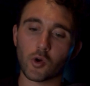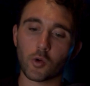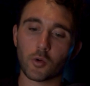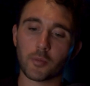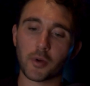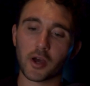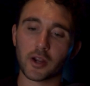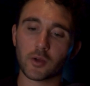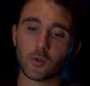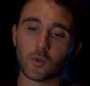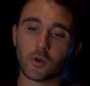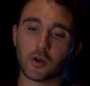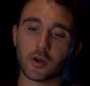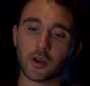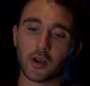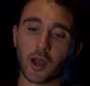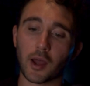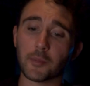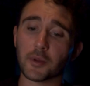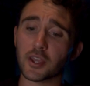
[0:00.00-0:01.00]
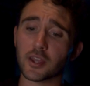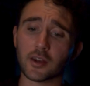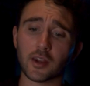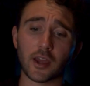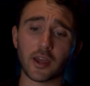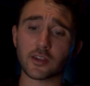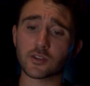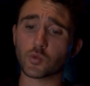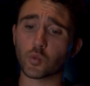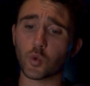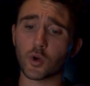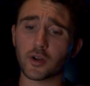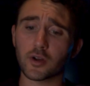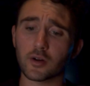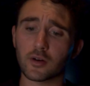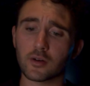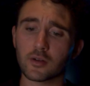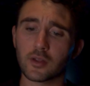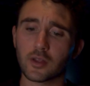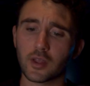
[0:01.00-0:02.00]
lower body one. I mean, as
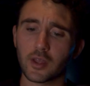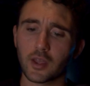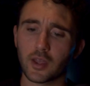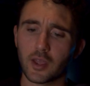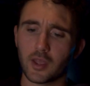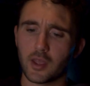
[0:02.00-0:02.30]
well.